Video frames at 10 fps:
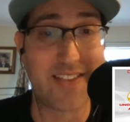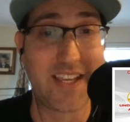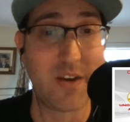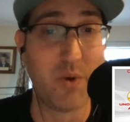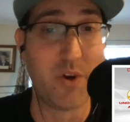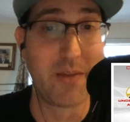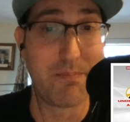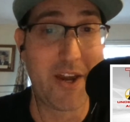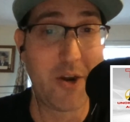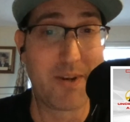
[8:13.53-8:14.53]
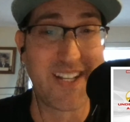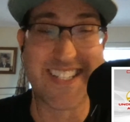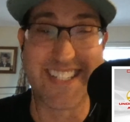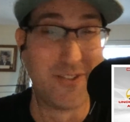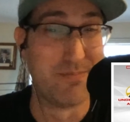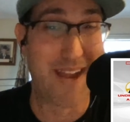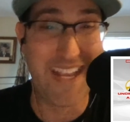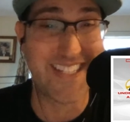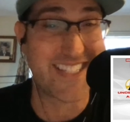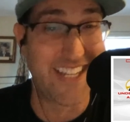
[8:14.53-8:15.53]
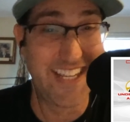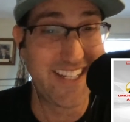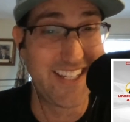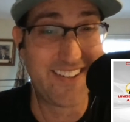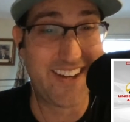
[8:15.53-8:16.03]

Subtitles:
I think it will get better, but it still might stink.